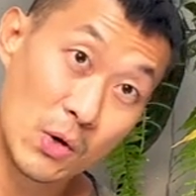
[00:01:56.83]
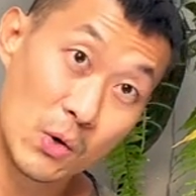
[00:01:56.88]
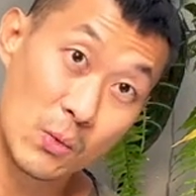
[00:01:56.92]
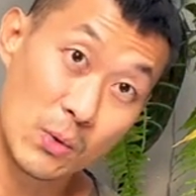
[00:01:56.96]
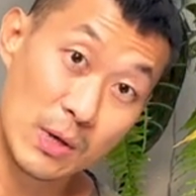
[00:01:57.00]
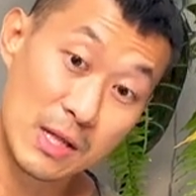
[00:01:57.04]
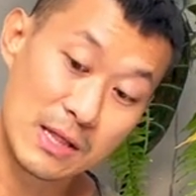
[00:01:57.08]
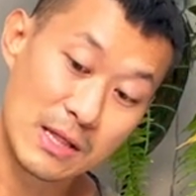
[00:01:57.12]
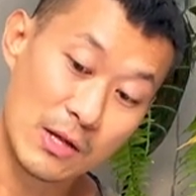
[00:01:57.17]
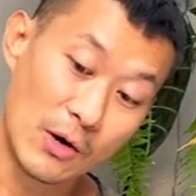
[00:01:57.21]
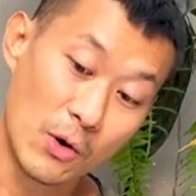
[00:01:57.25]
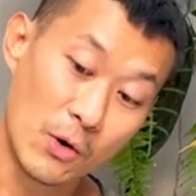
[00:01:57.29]

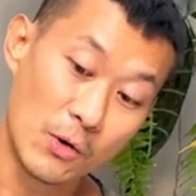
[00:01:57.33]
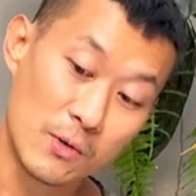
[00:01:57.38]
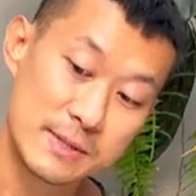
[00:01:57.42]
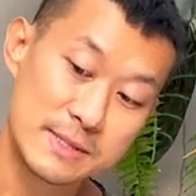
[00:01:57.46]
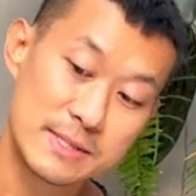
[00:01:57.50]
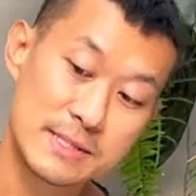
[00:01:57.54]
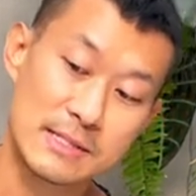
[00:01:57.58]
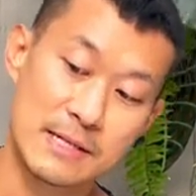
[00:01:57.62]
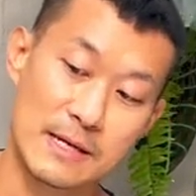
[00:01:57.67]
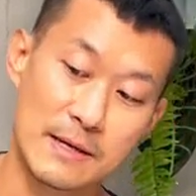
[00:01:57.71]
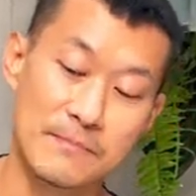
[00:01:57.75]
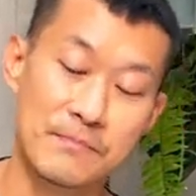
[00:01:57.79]
with
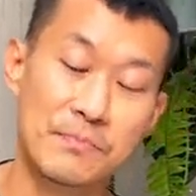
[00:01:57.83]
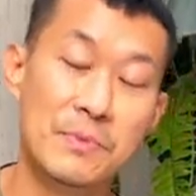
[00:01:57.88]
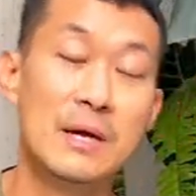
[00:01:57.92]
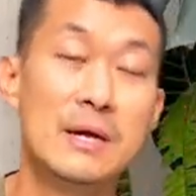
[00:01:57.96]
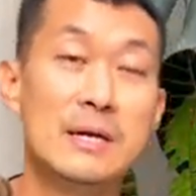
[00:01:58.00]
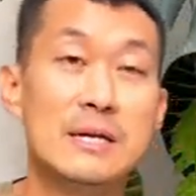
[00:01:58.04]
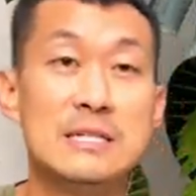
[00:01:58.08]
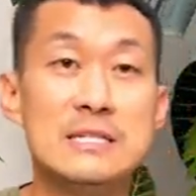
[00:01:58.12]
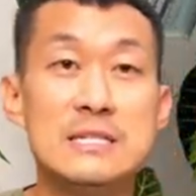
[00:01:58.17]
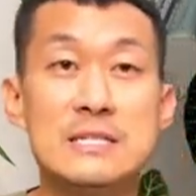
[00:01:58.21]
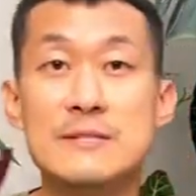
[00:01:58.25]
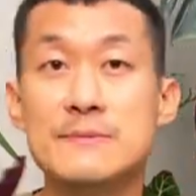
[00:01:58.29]
holes in them.
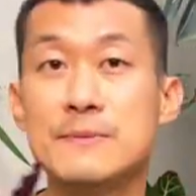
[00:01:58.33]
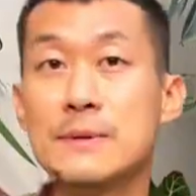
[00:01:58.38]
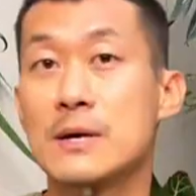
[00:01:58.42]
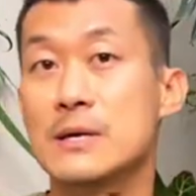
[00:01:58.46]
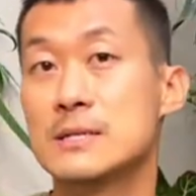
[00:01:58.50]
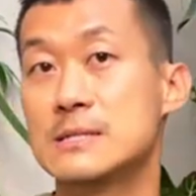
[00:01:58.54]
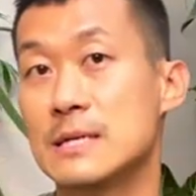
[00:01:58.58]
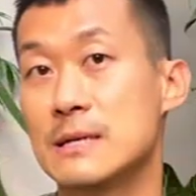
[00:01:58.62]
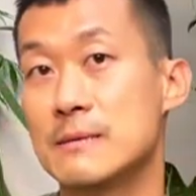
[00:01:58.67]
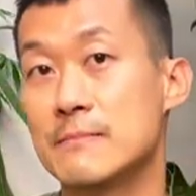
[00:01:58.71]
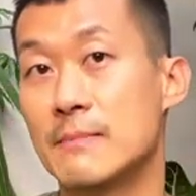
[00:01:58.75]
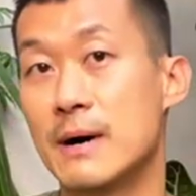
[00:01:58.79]
This is
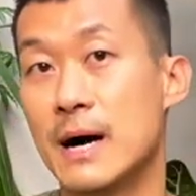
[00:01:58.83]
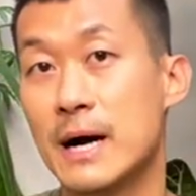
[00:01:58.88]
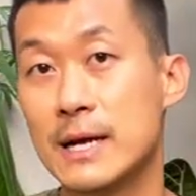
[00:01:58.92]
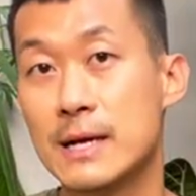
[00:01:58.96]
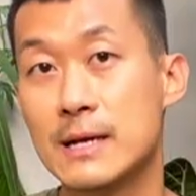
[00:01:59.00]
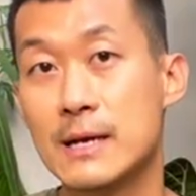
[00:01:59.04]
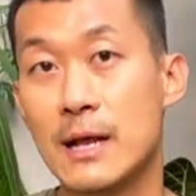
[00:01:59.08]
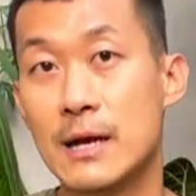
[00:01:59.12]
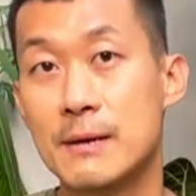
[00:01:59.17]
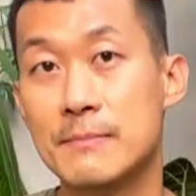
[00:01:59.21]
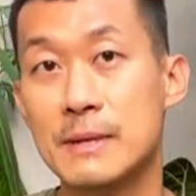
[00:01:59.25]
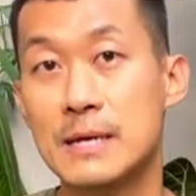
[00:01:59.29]
because in my
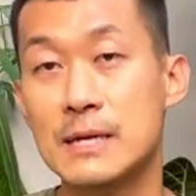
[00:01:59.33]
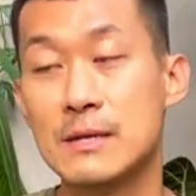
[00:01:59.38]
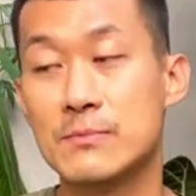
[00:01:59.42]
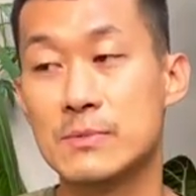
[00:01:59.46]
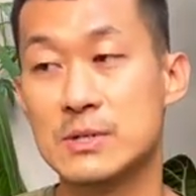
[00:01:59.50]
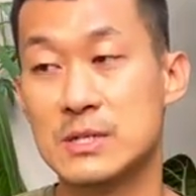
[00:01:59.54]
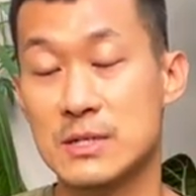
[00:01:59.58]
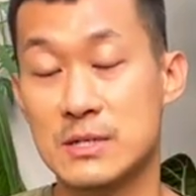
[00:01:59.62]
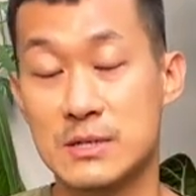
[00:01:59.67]
climate,